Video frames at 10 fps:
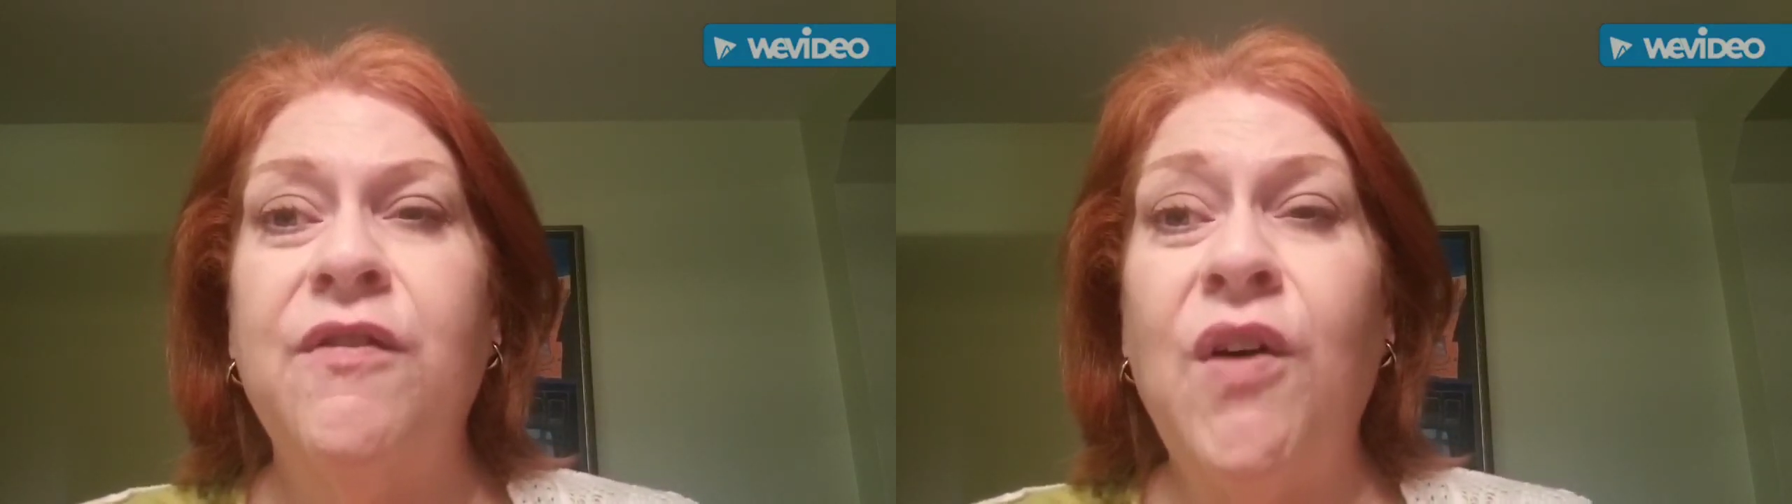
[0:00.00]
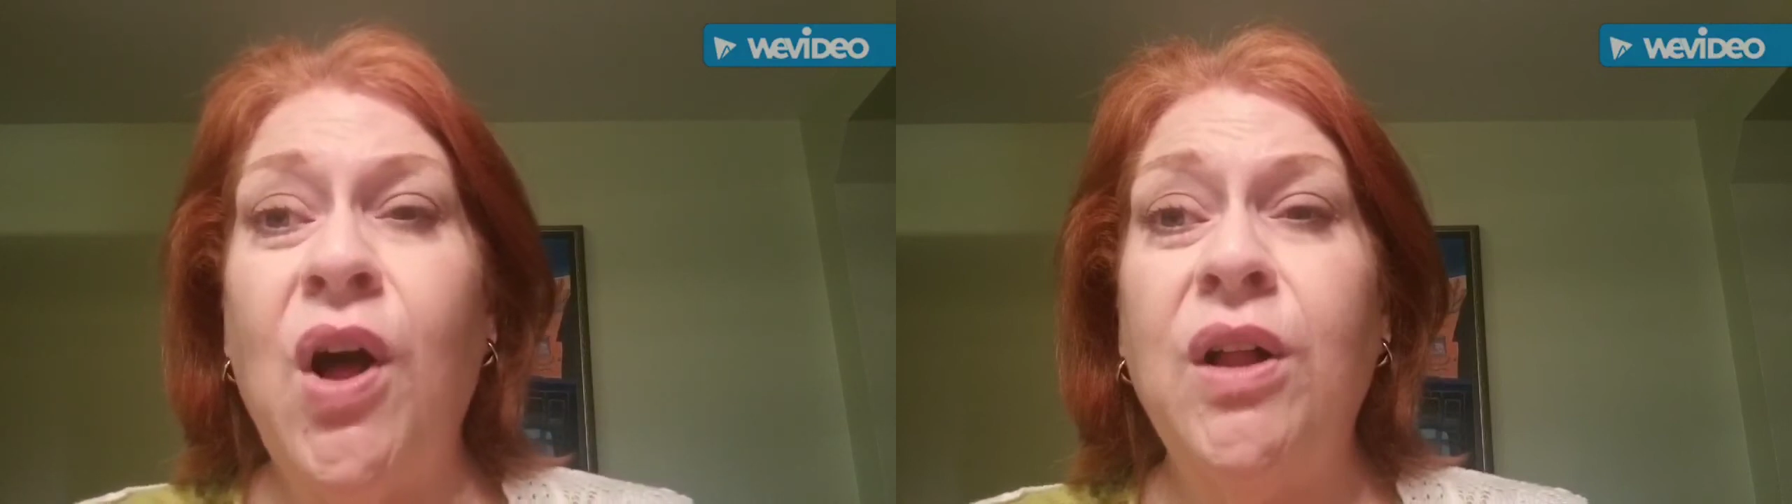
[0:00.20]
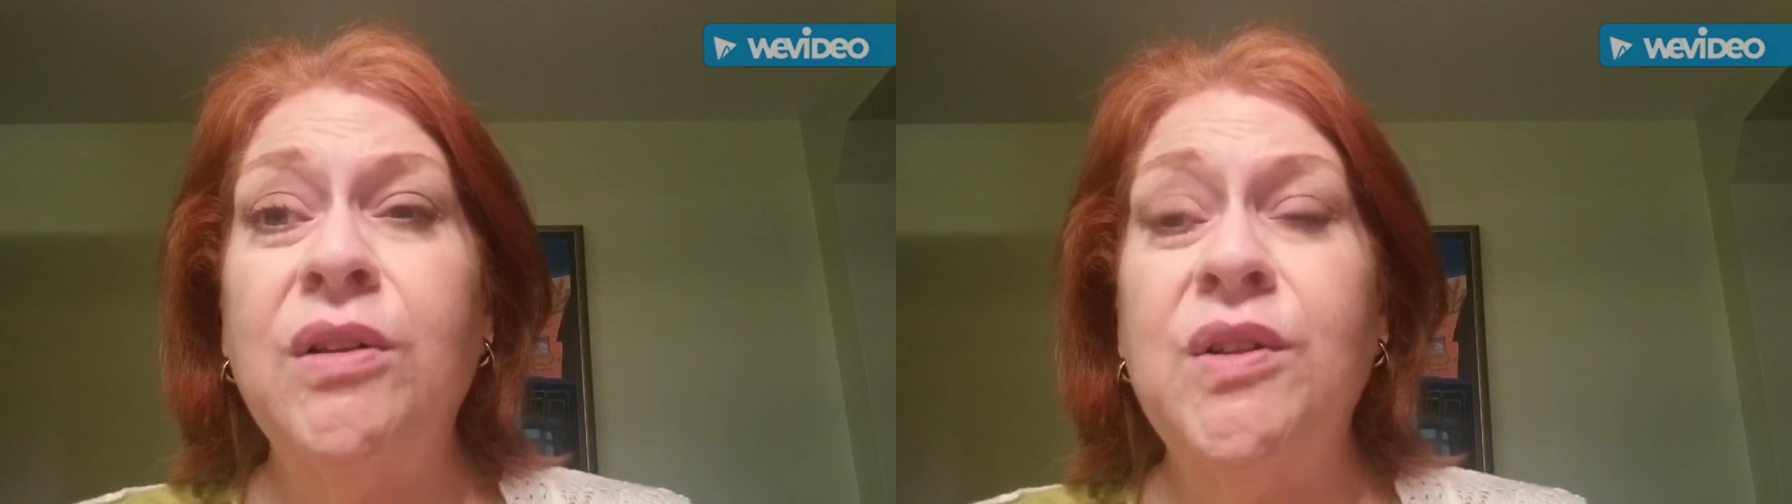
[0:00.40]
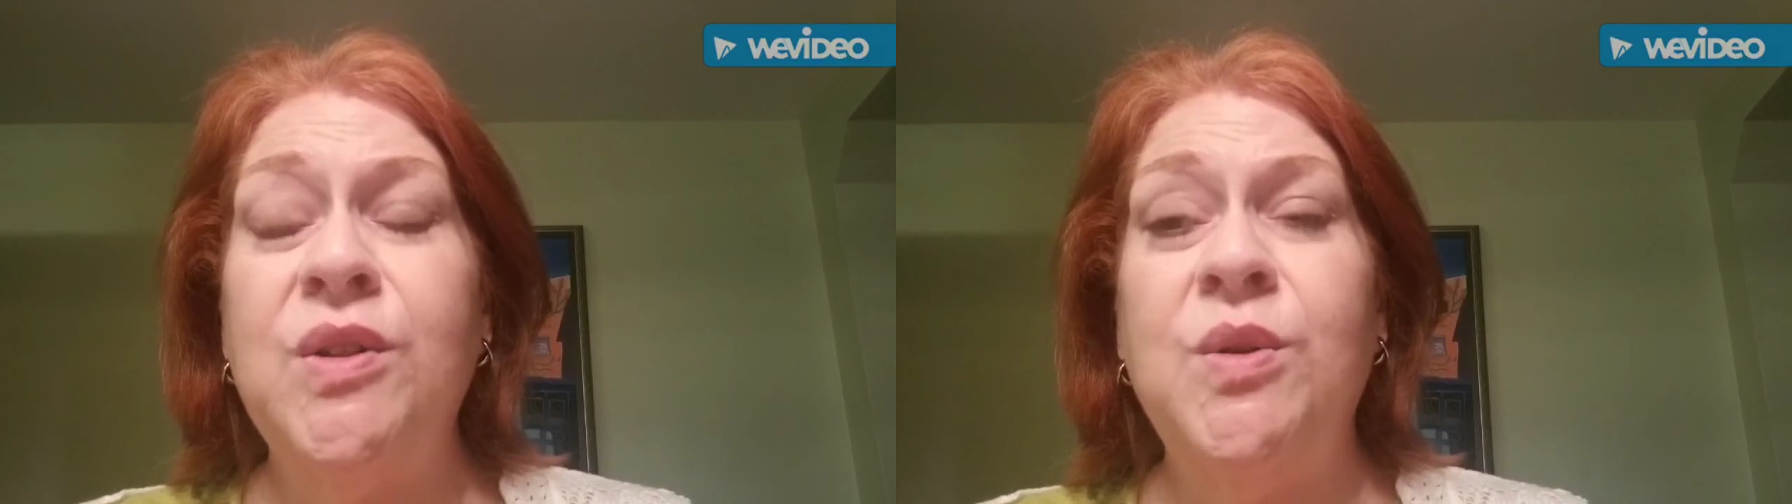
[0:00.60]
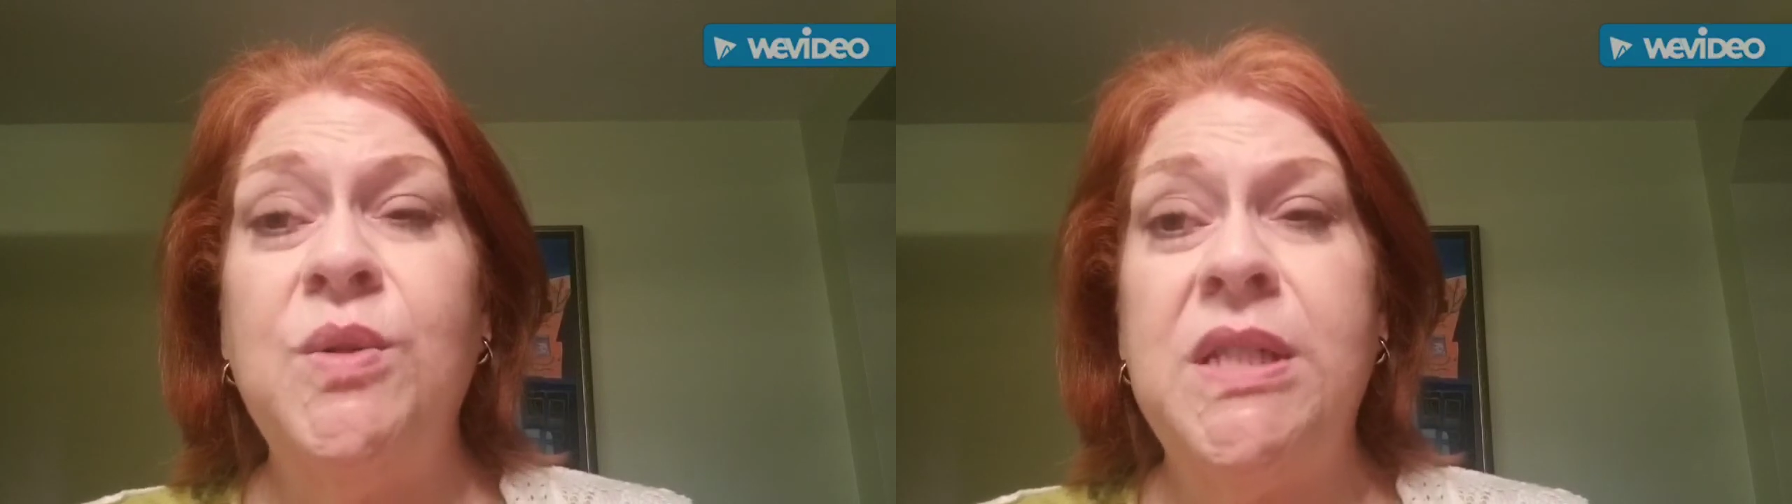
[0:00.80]
fall
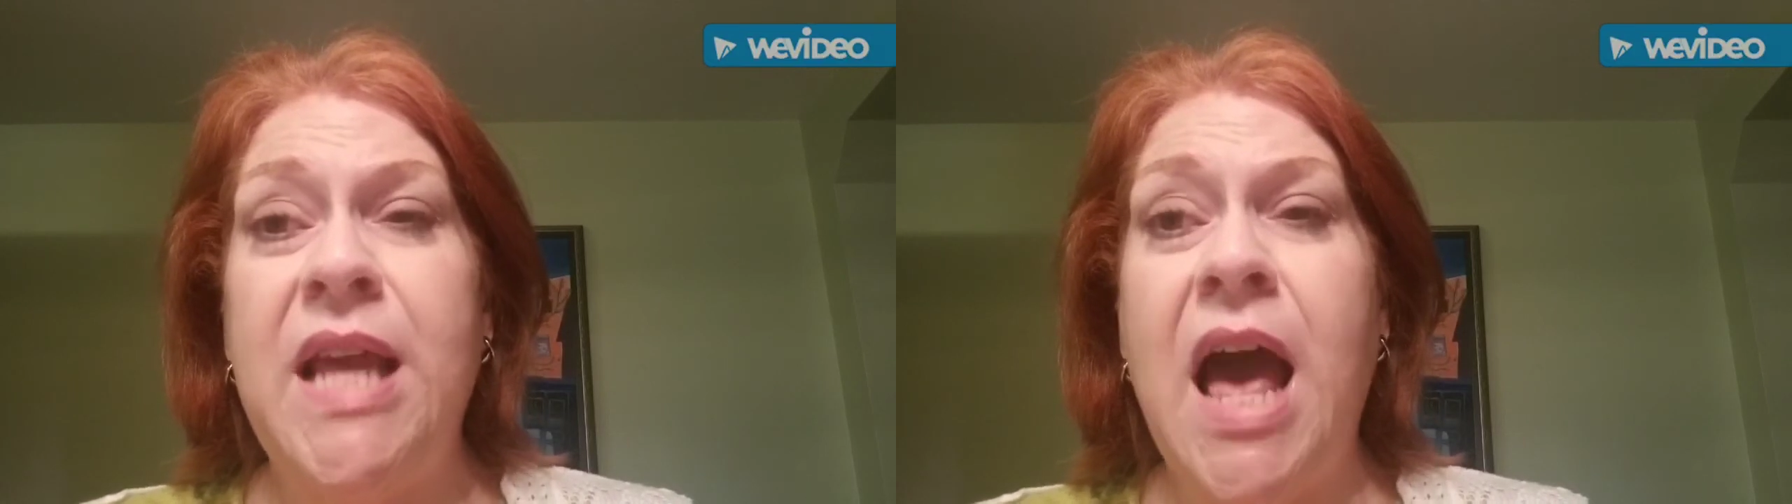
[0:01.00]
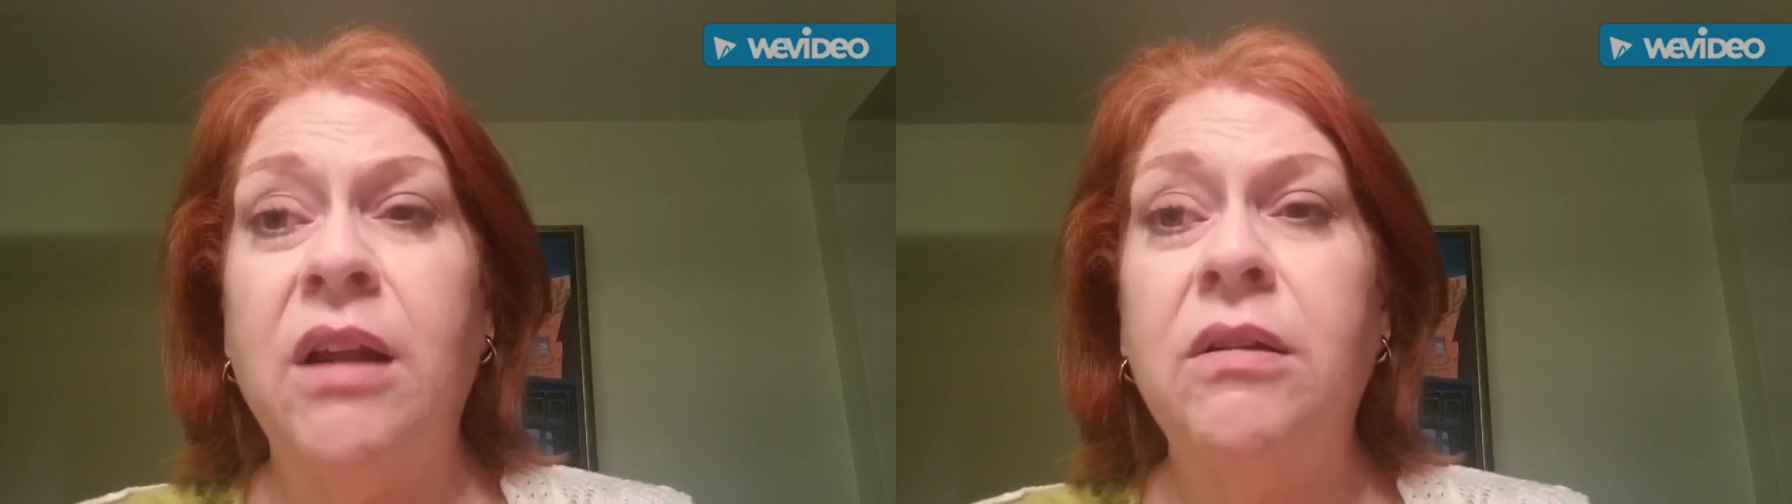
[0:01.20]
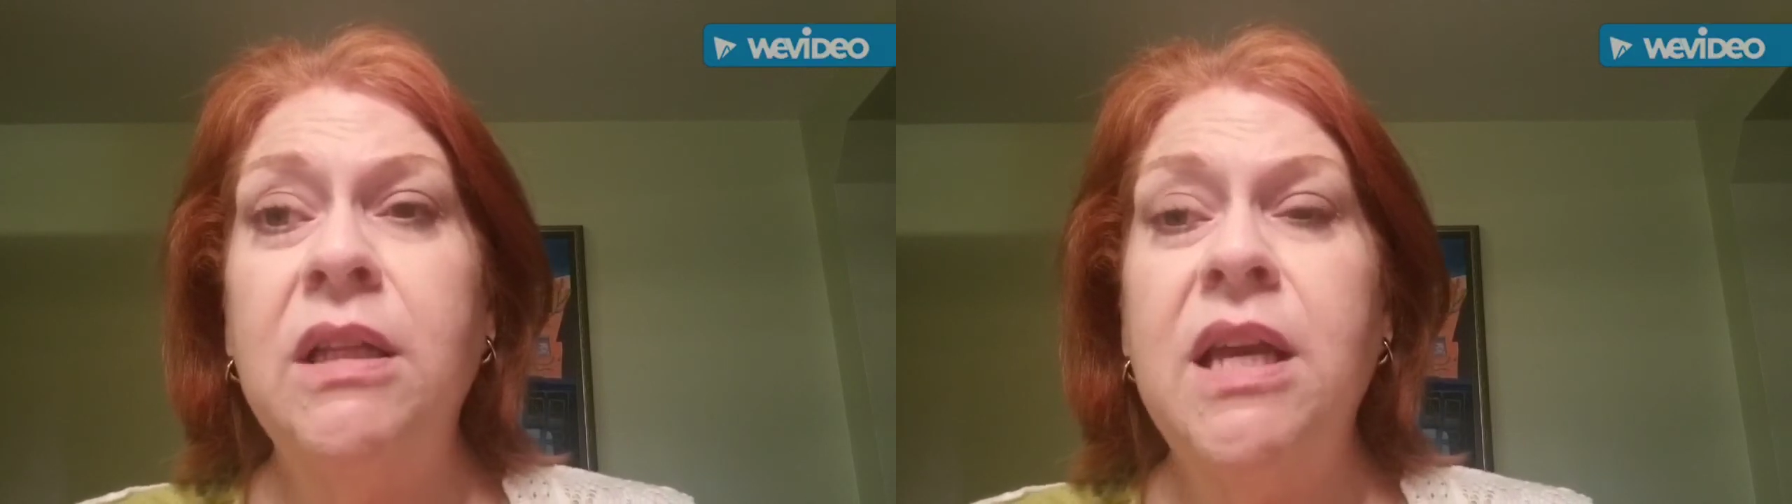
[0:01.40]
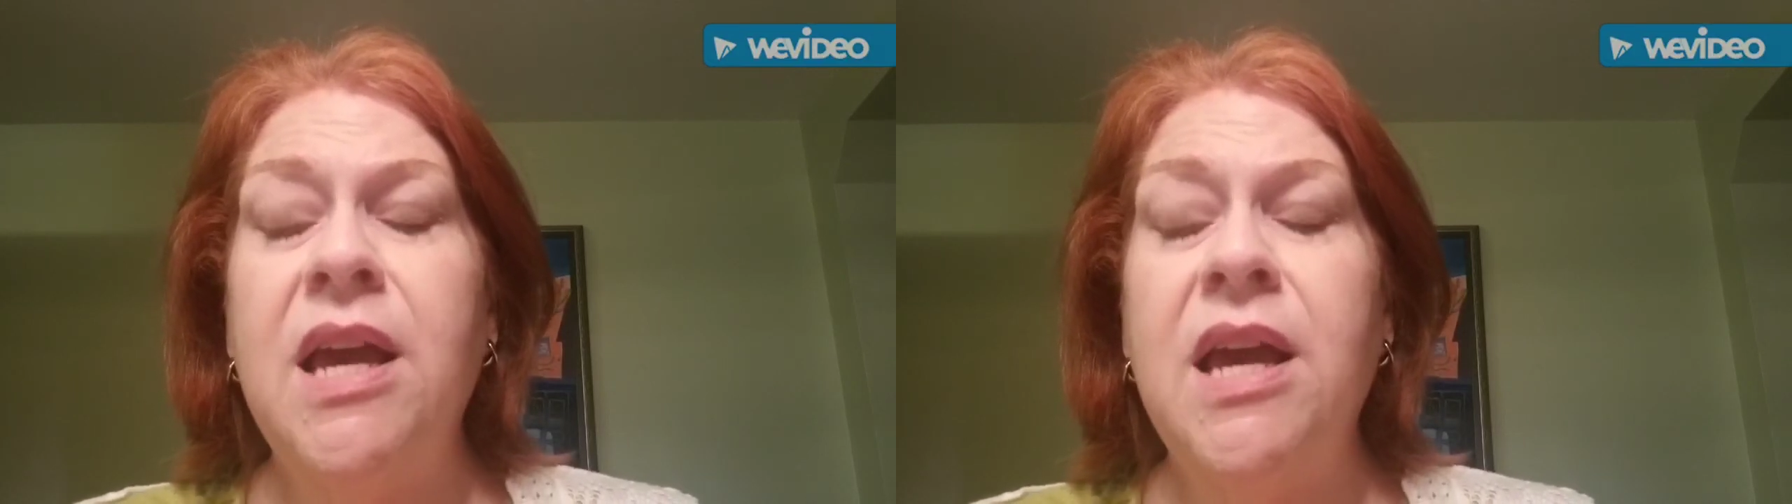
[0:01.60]
to Seattle,